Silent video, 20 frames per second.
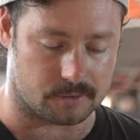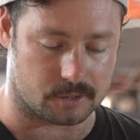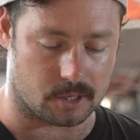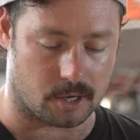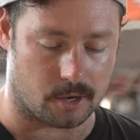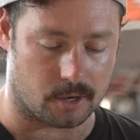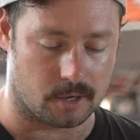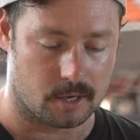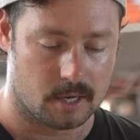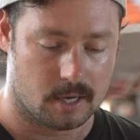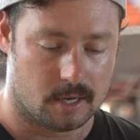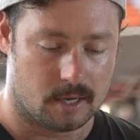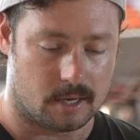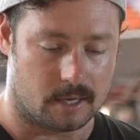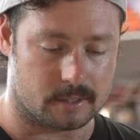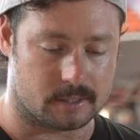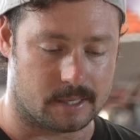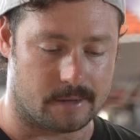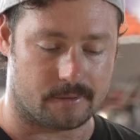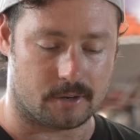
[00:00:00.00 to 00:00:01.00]
So
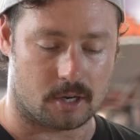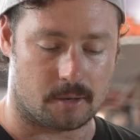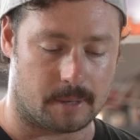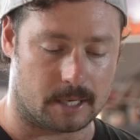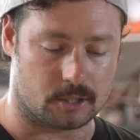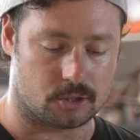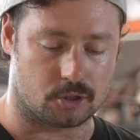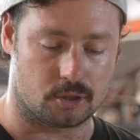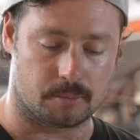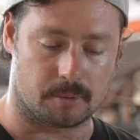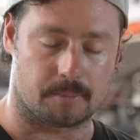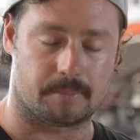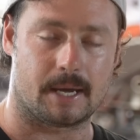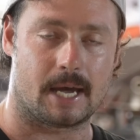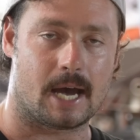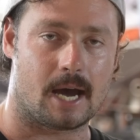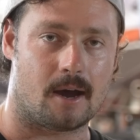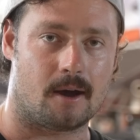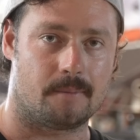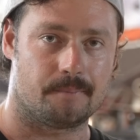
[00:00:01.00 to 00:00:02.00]
it's never going to make stupid
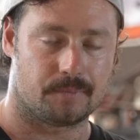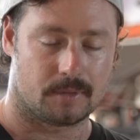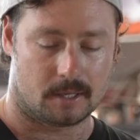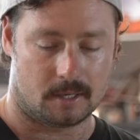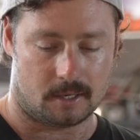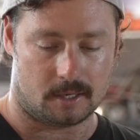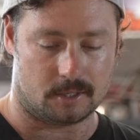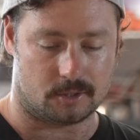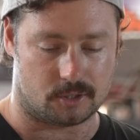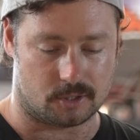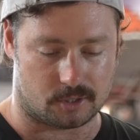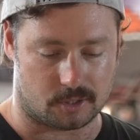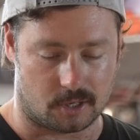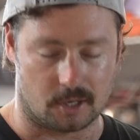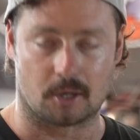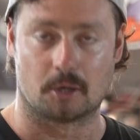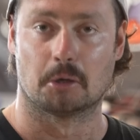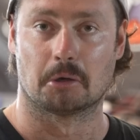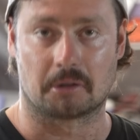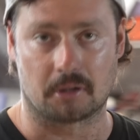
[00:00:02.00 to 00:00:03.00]
power. It's just going
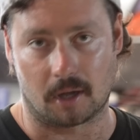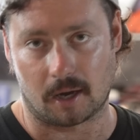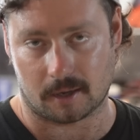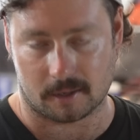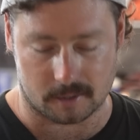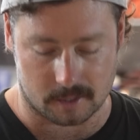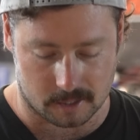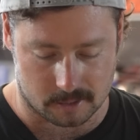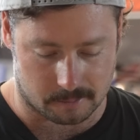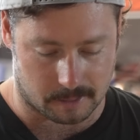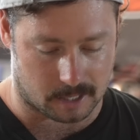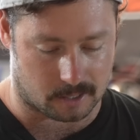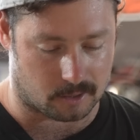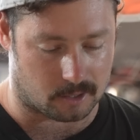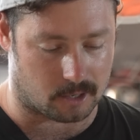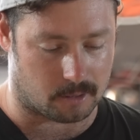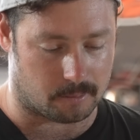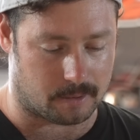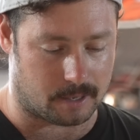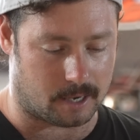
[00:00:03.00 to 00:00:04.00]
to look like it does make a
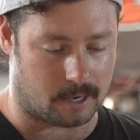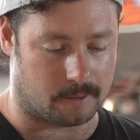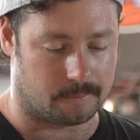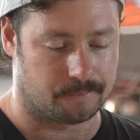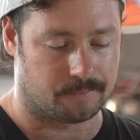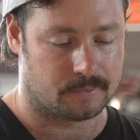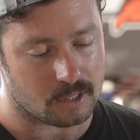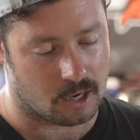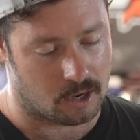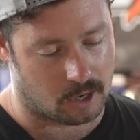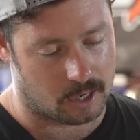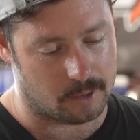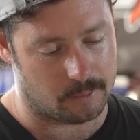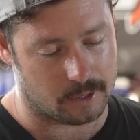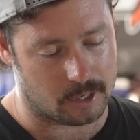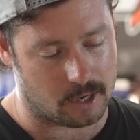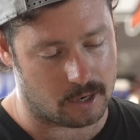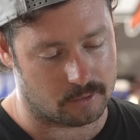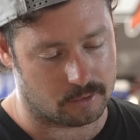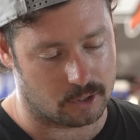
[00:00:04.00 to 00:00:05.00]
lot of power. Oh, here we
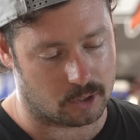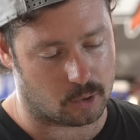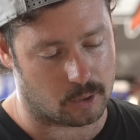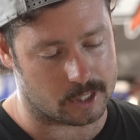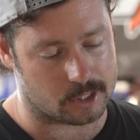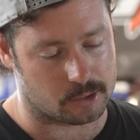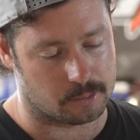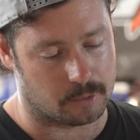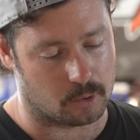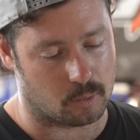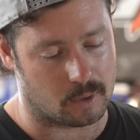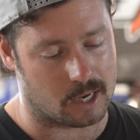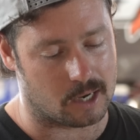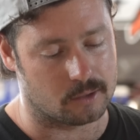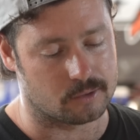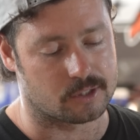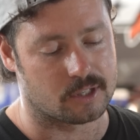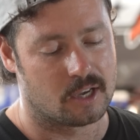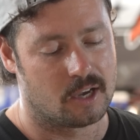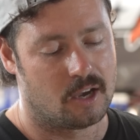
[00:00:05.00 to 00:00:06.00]
go, real questionable
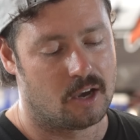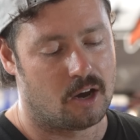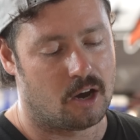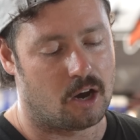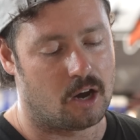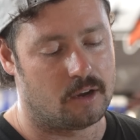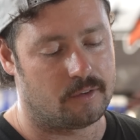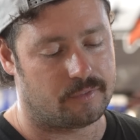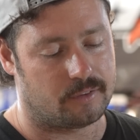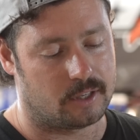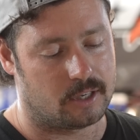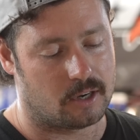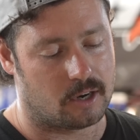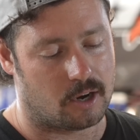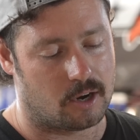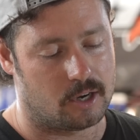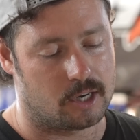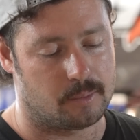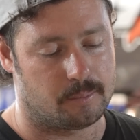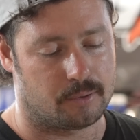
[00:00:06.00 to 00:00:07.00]
welds. Hopefully you're
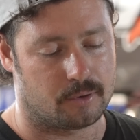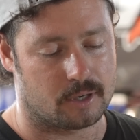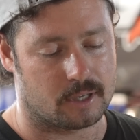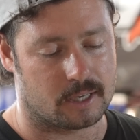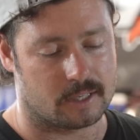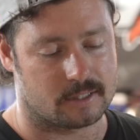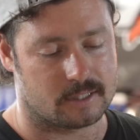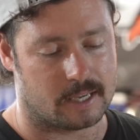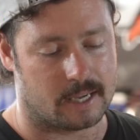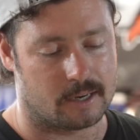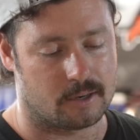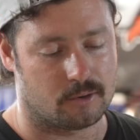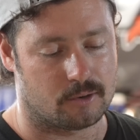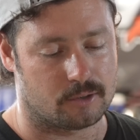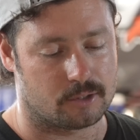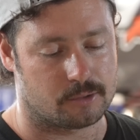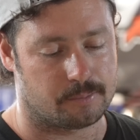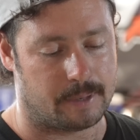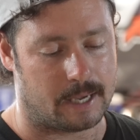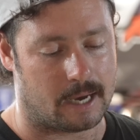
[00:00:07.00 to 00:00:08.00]
only putting a 10
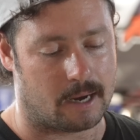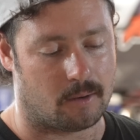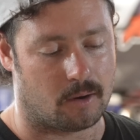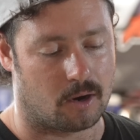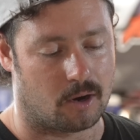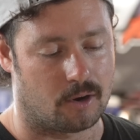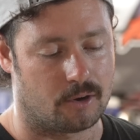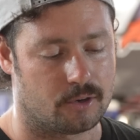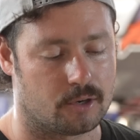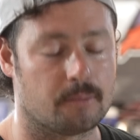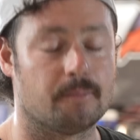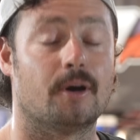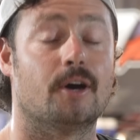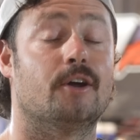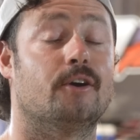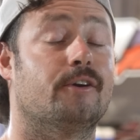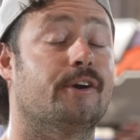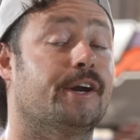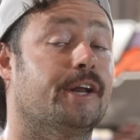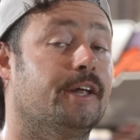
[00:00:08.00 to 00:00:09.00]
horsepower Honda
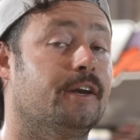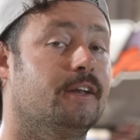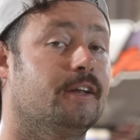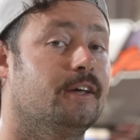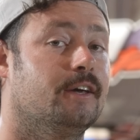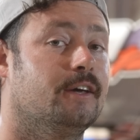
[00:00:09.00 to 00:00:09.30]
motor in it.